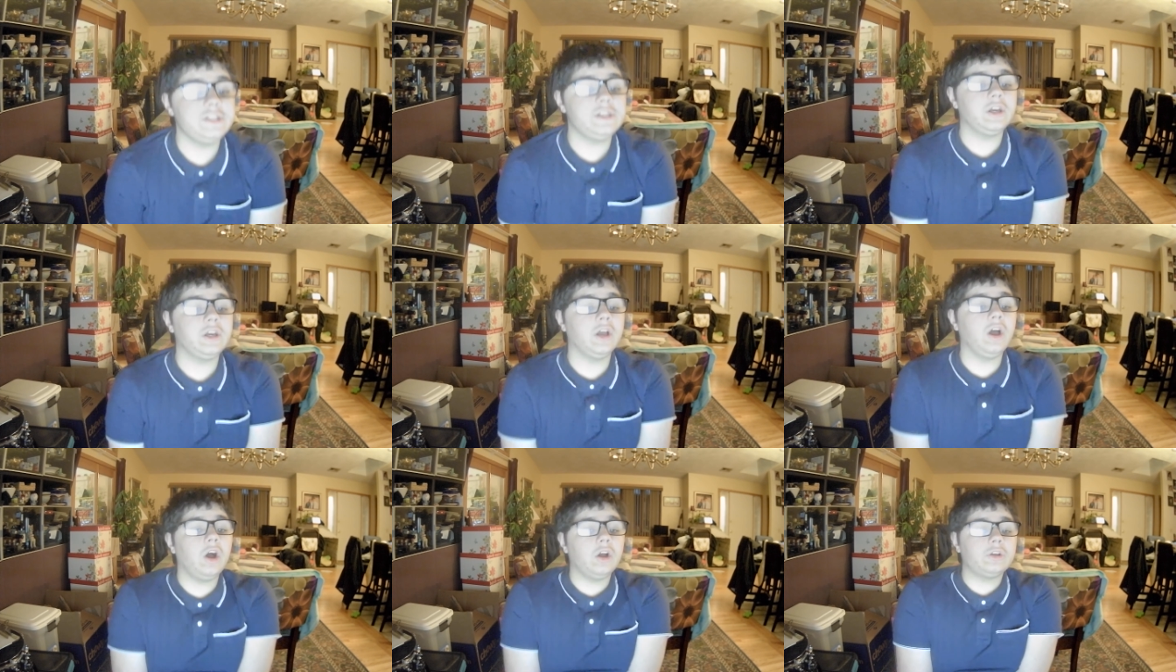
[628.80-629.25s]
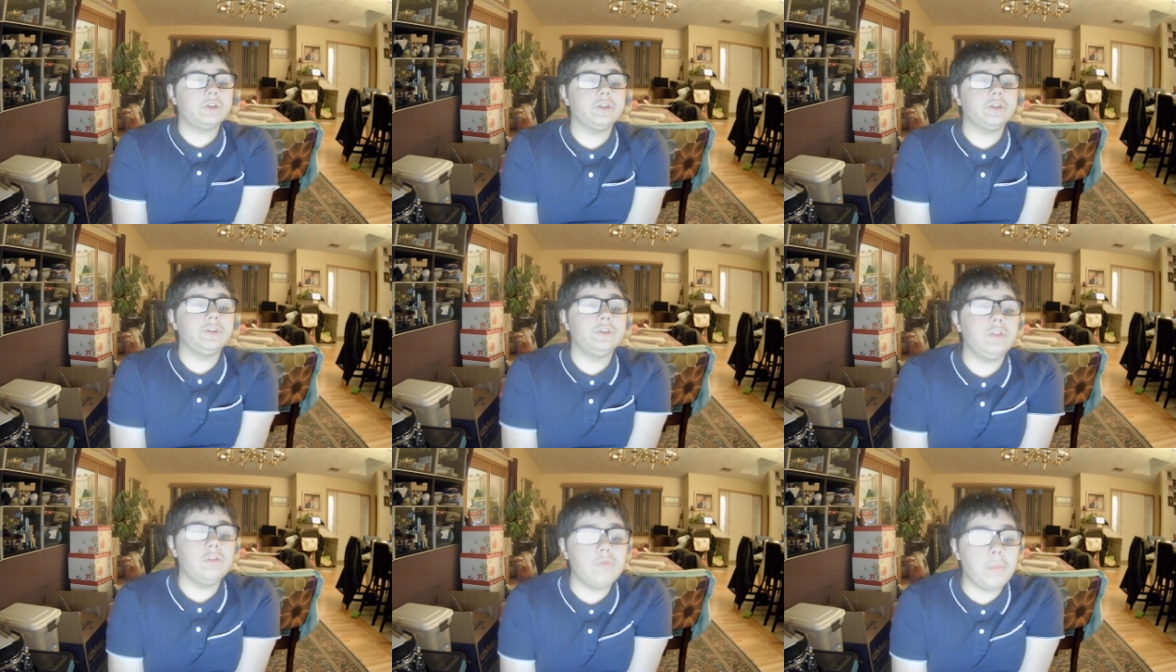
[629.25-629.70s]

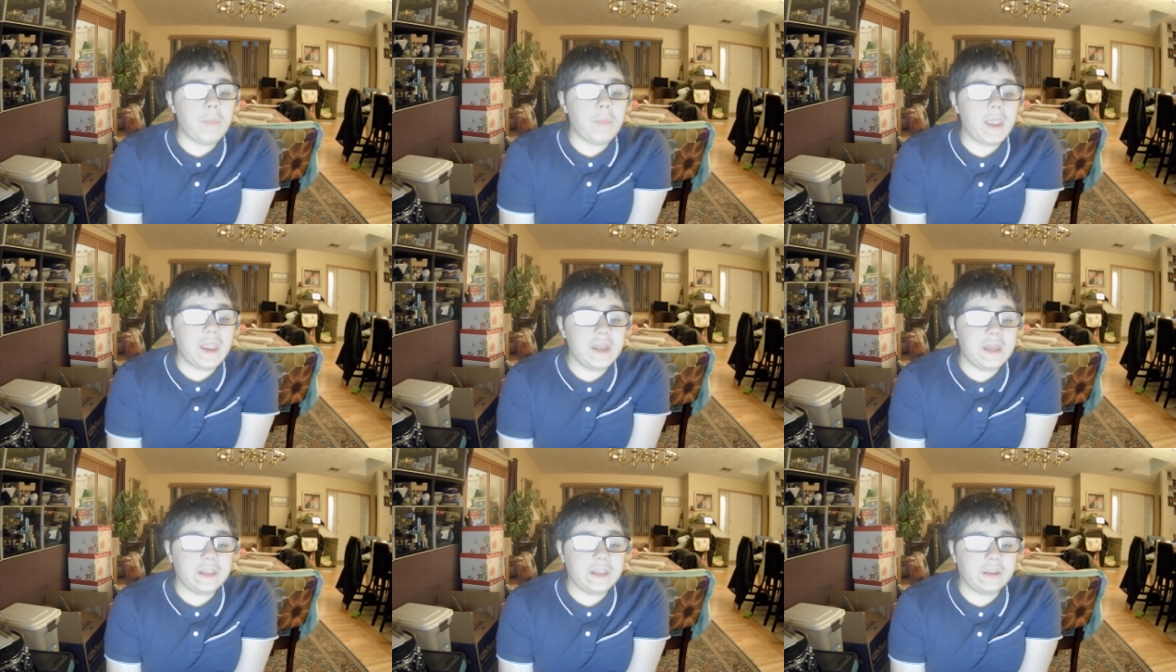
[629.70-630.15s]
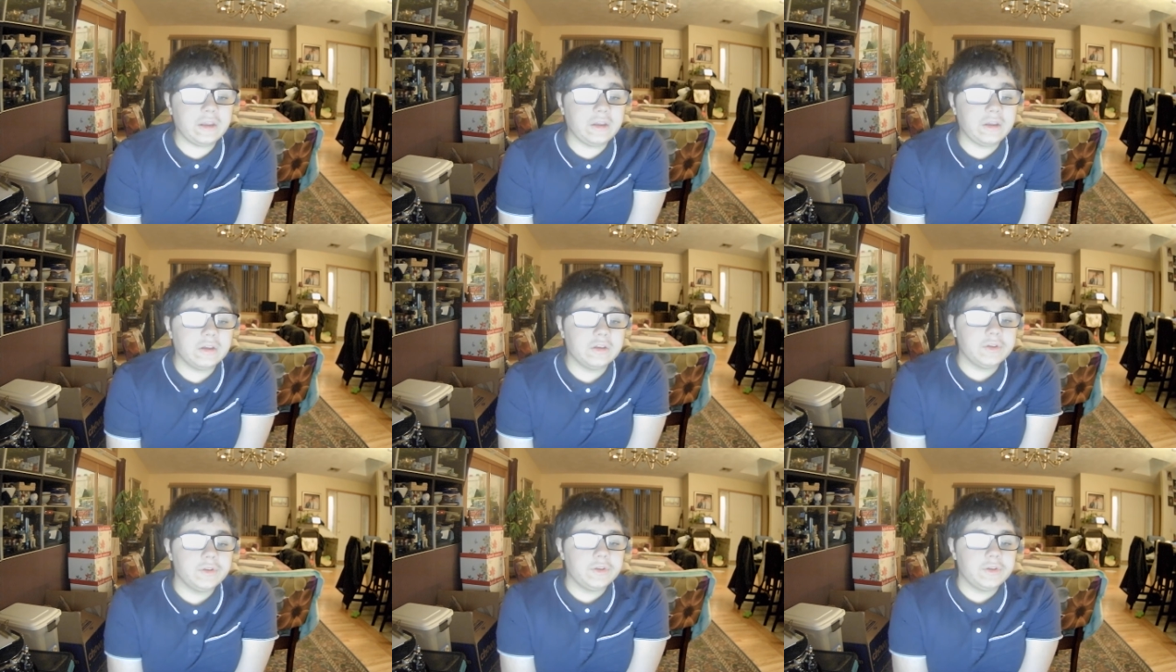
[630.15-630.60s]
conquered the
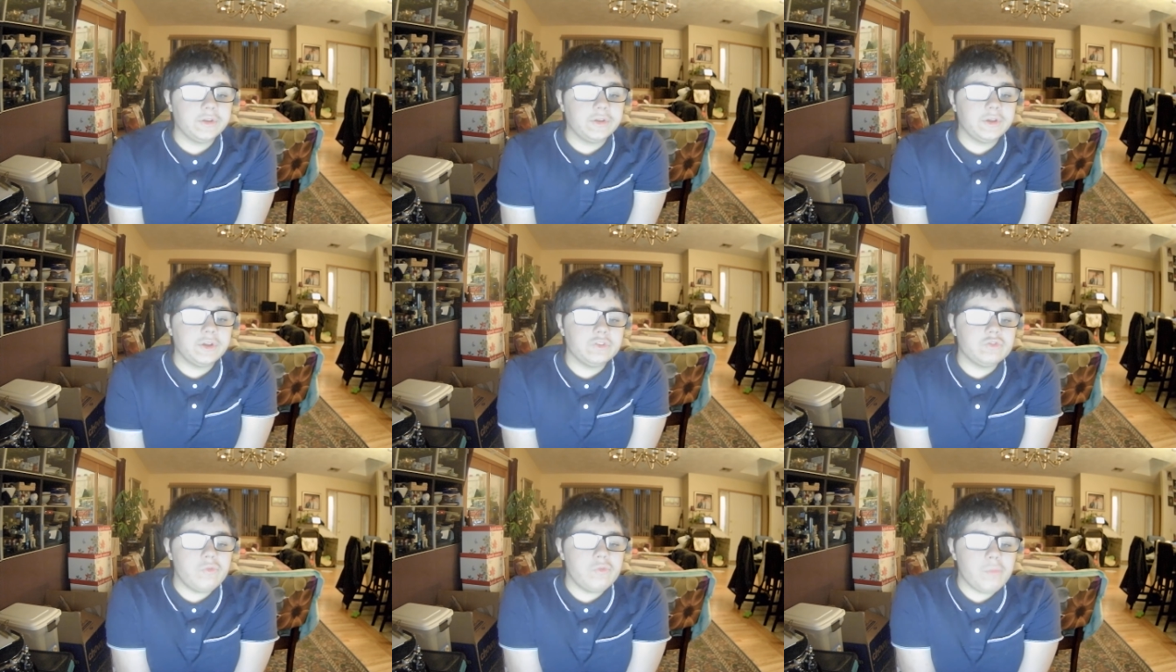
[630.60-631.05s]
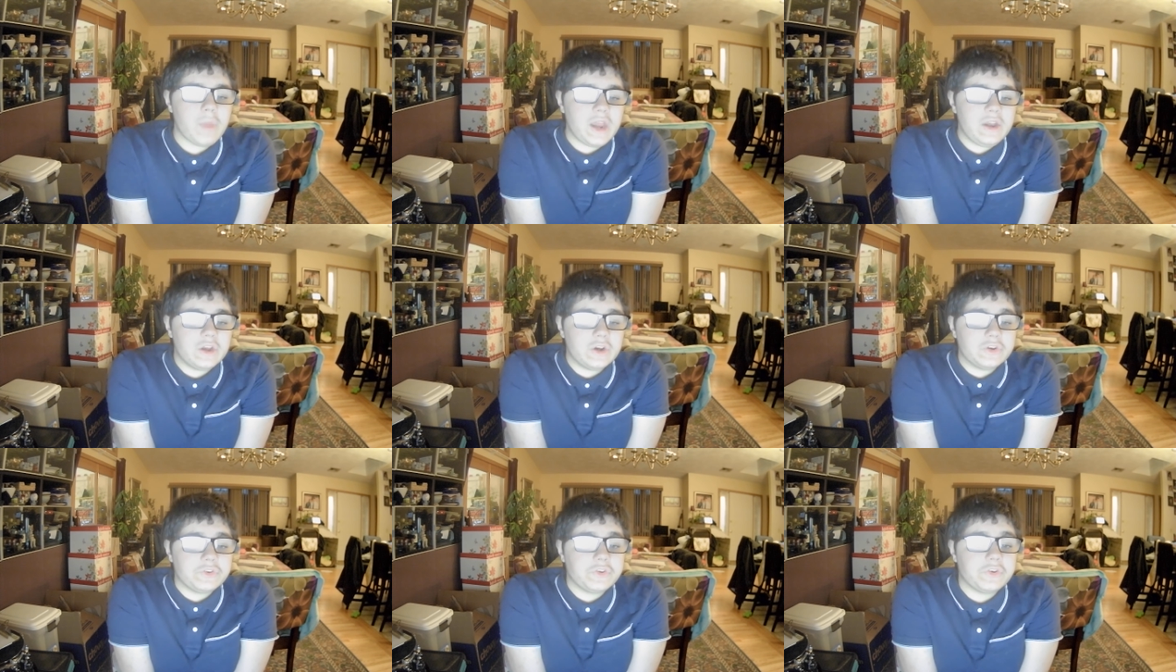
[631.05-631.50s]

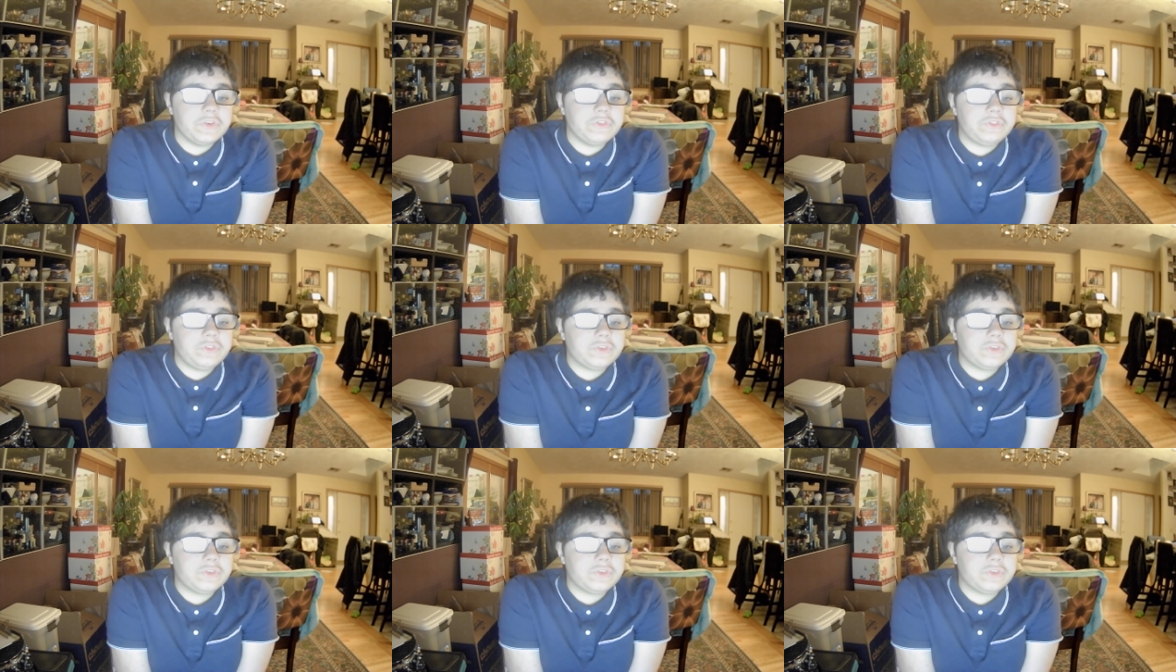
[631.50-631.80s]
remainder of